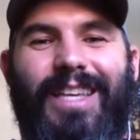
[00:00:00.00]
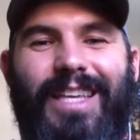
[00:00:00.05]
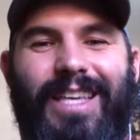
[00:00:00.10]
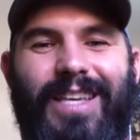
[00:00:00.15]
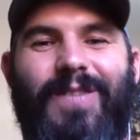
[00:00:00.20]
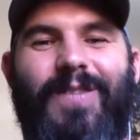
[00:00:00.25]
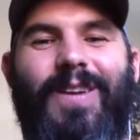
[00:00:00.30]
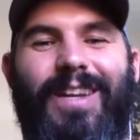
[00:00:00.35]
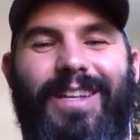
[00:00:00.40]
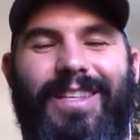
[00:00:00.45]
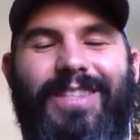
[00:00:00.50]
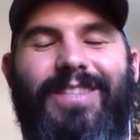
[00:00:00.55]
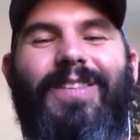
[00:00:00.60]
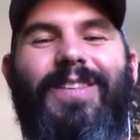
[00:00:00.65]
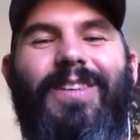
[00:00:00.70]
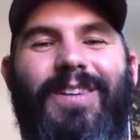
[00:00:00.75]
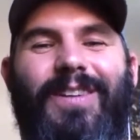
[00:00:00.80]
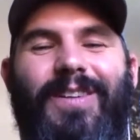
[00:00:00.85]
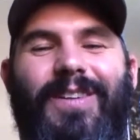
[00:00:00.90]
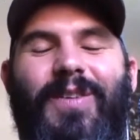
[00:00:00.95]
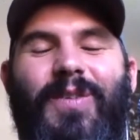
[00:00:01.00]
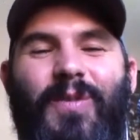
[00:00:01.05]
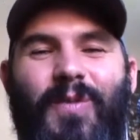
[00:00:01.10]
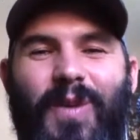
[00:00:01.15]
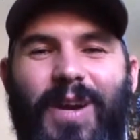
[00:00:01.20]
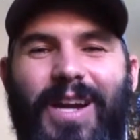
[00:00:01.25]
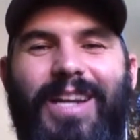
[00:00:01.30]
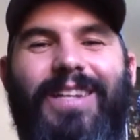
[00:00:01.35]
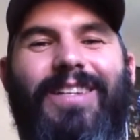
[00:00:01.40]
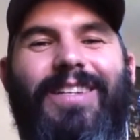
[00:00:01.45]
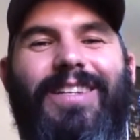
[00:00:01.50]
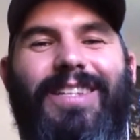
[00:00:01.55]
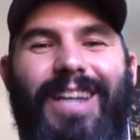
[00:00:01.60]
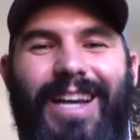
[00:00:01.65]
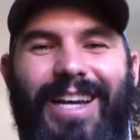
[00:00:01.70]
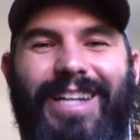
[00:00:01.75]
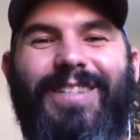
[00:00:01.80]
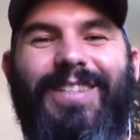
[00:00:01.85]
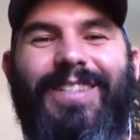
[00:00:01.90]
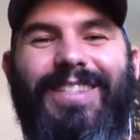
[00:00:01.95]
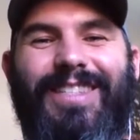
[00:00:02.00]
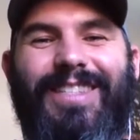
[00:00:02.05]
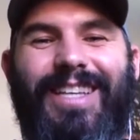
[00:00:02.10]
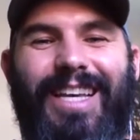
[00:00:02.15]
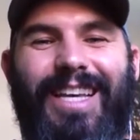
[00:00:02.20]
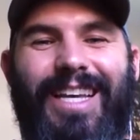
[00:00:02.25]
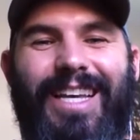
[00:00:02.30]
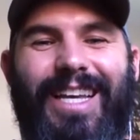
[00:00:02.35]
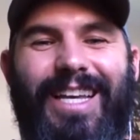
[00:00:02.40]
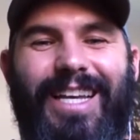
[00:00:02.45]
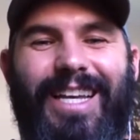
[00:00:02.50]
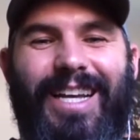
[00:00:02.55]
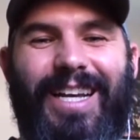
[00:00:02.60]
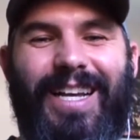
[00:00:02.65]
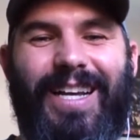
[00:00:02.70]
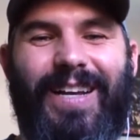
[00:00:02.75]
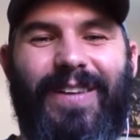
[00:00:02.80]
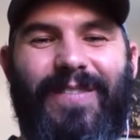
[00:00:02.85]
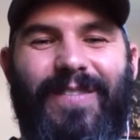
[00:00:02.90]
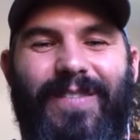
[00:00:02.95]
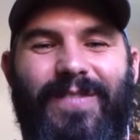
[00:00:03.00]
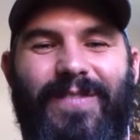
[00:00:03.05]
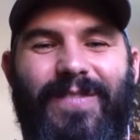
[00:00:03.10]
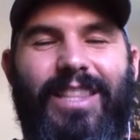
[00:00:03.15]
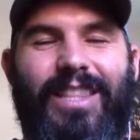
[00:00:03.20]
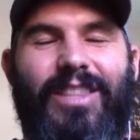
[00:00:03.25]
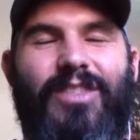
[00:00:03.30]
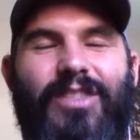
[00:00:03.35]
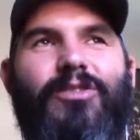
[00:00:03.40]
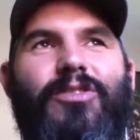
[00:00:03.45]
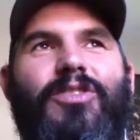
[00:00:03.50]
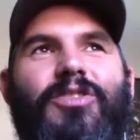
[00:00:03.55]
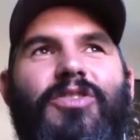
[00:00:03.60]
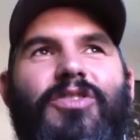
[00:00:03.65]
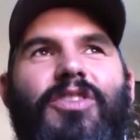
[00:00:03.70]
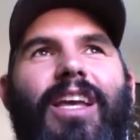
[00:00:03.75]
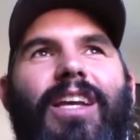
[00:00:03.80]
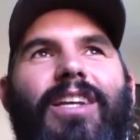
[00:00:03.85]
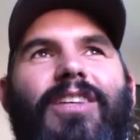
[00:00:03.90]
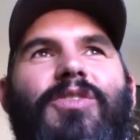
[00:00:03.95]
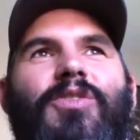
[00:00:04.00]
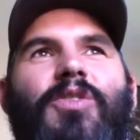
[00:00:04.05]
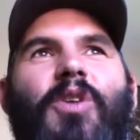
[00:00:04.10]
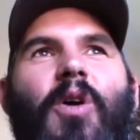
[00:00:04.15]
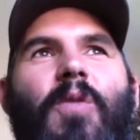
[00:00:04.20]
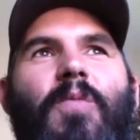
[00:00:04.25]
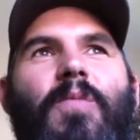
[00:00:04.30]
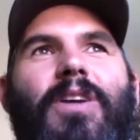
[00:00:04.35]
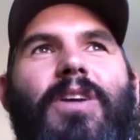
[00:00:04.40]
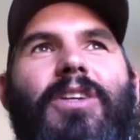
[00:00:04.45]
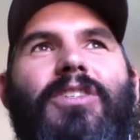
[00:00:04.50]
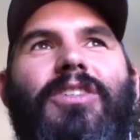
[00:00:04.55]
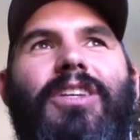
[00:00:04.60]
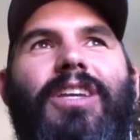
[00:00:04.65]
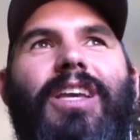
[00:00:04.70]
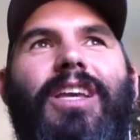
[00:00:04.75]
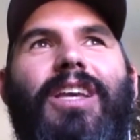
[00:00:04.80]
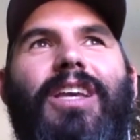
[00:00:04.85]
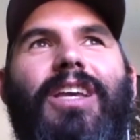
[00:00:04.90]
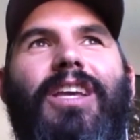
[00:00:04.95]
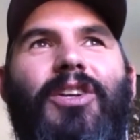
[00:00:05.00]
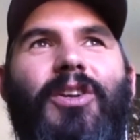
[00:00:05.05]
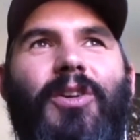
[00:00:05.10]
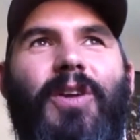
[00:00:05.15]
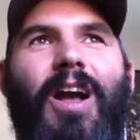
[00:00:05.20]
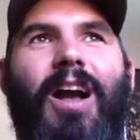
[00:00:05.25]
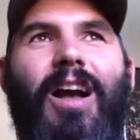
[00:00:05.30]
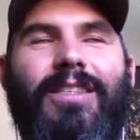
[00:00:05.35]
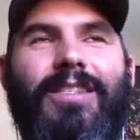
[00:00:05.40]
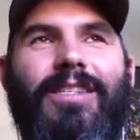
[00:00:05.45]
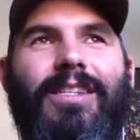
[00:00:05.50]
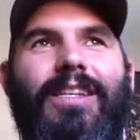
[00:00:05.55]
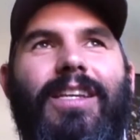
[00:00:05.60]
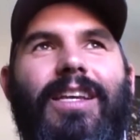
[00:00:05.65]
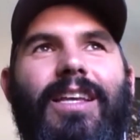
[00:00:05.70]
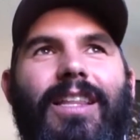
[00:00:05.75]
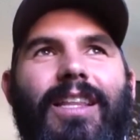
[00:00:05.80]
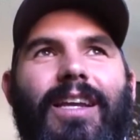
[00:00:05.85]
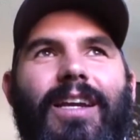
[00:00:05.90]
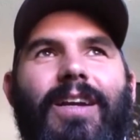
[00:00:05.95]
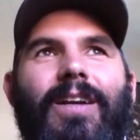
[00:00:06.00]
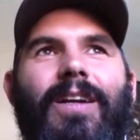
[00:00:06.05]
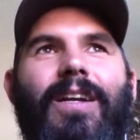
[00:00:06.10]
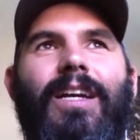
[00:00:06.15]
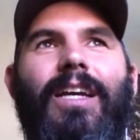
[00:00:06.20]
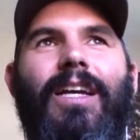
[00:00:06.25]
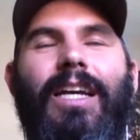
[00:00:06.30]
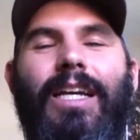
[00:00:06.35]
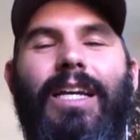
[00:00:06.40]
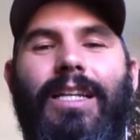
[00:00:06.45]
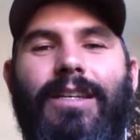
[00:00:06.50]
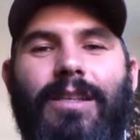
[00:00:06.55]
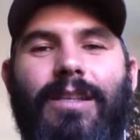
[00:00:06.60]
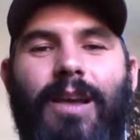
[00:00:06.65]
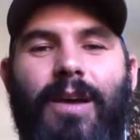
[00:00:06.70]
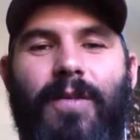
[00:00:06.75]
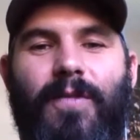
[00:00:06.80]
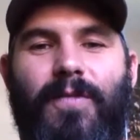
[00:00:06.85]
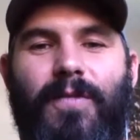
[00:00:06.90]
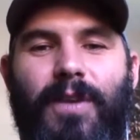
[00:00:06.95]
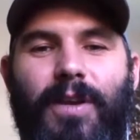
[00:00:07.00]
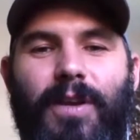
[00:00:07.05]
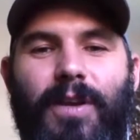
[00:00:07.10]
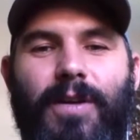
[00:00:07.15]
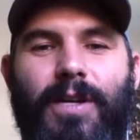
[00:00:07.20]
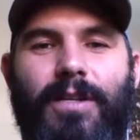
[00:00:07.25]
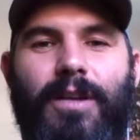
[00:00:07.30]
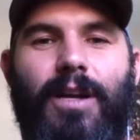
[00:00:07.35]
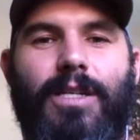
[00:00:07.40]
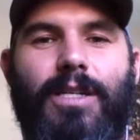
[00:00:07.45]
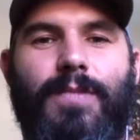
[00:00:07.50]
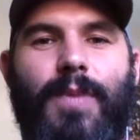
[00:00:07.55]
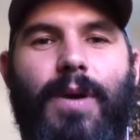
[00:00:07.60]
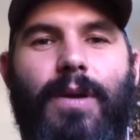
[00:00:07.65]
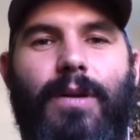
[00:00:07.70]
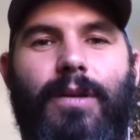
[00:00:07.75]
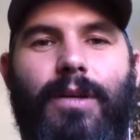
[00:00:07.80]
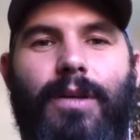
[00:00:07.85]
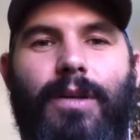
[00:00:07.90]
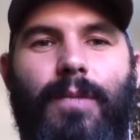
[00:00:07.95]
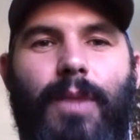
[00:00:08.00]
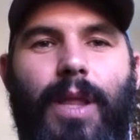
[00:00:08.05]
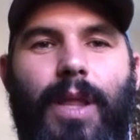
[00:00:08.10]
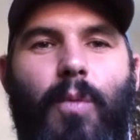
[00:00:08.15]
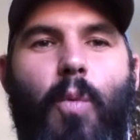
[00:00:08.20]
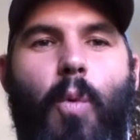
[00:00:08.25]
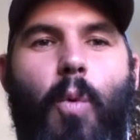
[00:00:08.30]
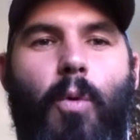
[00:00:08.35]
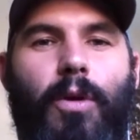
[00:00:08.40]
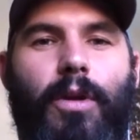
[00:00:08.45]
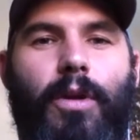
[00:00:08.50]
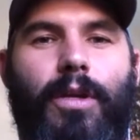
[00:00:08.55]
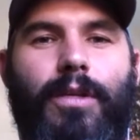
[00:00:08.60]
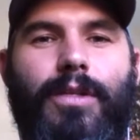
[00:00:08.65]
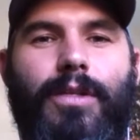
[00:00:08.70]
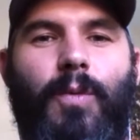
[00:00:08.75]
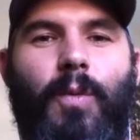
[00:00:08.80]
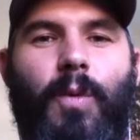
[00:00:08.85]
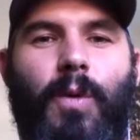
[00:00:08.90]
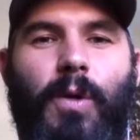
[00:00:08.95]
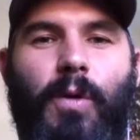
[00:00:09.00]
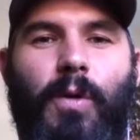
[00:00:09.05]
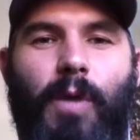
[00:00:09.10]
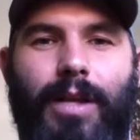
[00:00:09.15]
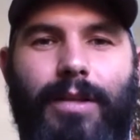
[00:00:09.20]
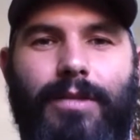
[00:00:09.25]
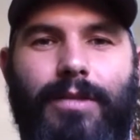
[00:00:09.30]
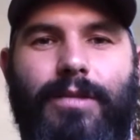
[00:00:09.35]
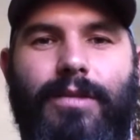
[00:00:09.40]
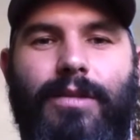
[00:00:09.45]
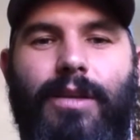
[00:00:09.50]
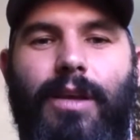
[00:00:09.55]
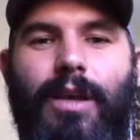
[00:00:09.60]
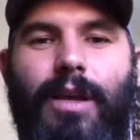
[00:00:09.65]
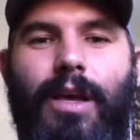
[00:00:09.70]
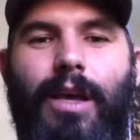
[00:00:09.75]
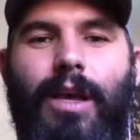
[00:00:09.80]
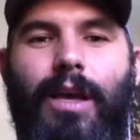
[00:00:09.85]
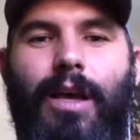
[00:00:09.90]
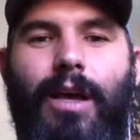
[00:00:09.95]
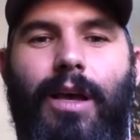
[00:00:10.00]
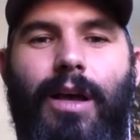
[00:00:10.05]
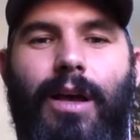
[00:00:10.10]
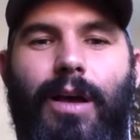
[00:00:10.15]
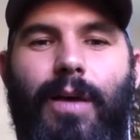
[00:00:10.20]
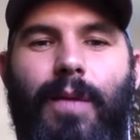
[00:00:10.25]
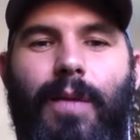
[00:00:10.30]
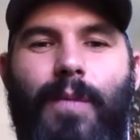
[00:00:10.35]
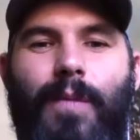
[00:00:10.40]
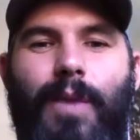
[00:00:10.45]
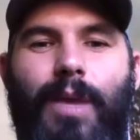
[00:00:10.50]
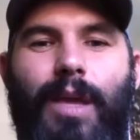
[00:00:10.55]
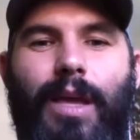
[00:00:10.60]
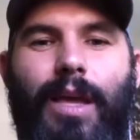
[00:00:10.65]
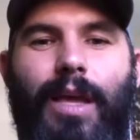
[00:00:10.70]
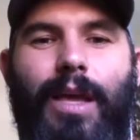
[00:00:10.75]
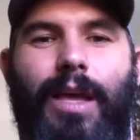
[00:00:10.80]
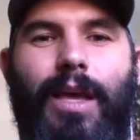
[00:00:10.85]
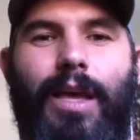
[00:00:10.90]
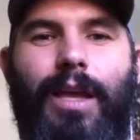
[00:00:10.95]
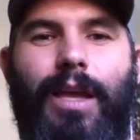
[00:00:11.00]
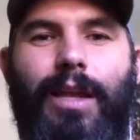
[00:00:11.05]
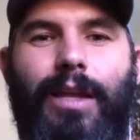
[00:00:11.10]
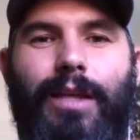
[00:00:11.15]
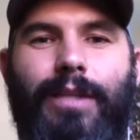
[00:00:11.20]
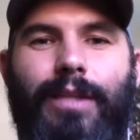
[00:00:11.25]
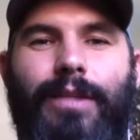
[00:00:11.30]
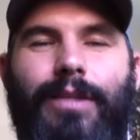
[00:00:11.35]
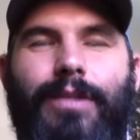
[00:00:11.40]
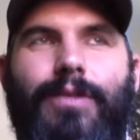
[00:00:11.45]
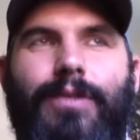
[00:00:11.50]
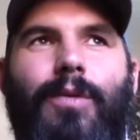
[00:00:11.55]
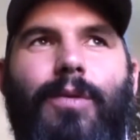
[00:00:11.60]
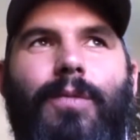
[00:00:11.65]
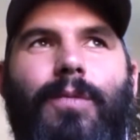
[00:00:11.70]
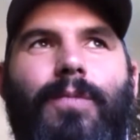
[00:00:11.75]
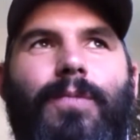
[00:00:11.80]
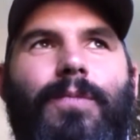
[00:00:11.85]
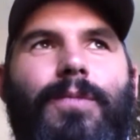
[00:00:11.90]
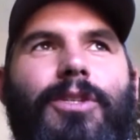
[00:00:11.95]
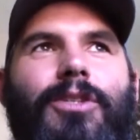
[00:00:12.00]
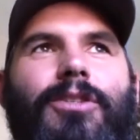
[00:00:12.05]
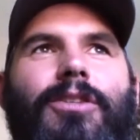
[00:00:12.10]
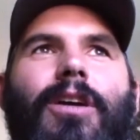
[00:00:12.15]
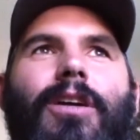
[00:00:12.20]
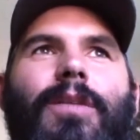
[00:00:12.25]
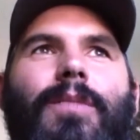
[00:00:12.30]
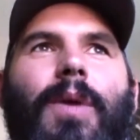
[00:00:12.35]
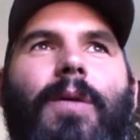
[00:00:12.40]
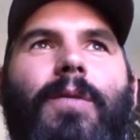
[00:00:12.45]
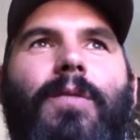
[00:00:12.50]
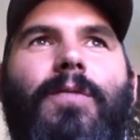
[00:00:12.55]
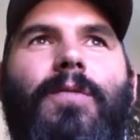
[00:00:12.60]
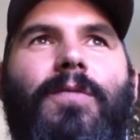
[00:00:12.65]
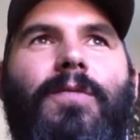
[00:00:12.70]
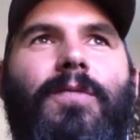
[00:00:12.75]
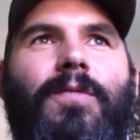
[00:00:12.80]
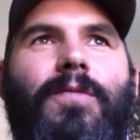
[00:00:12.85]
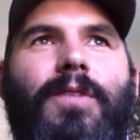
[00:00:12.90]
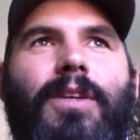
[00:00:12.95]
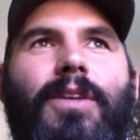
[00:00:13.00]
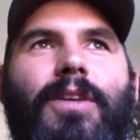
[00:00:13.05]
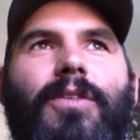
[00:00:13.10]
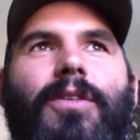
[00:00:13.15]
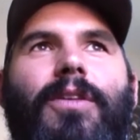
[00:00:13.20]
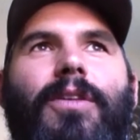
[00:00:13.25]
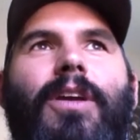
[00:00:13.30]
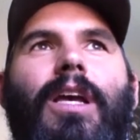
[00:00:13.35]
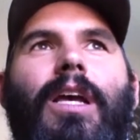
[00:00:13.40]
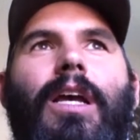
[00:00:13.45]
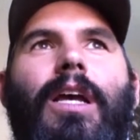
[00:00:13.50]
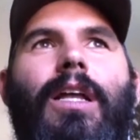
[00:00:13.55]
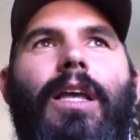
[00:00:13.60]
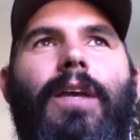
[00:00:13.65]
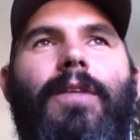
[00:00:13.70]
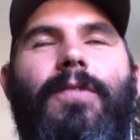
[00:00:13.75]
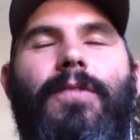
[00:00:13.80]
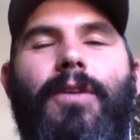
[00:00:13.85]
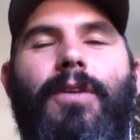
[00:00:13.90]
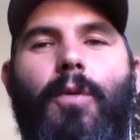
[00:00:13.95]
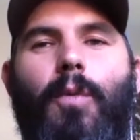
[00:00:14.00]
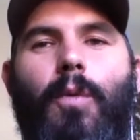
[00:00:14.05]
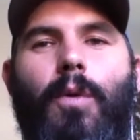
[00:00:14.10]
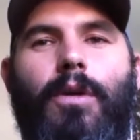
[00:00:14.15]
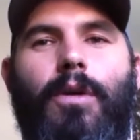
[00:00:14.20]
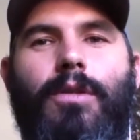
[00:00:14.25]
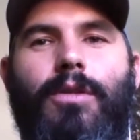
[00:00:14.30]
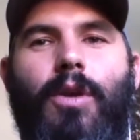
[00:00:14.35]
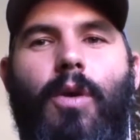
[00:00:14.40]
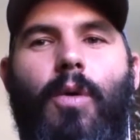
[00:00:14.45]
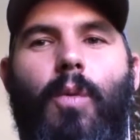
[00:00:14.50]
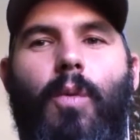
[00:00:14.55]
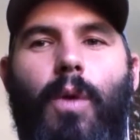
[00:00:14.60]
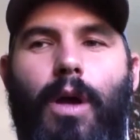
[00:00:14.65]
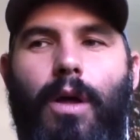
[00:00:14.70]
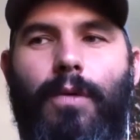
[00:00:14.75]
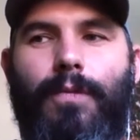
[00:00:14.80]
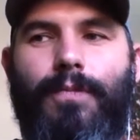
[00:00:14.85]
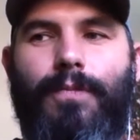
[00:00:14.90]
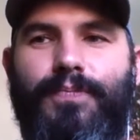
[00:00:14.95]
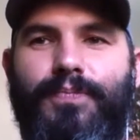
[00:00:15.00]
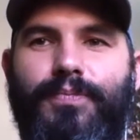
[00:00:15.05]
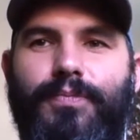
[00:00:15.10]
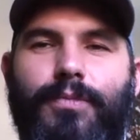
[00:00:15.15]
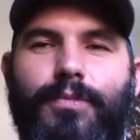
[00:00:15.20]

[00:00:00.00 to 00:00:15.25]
He writes great titles. There's like so much kind of curiosity in there. He does a lot of fear. He talks about like warnings and regrets. And so just talking about fear, like fear works so well,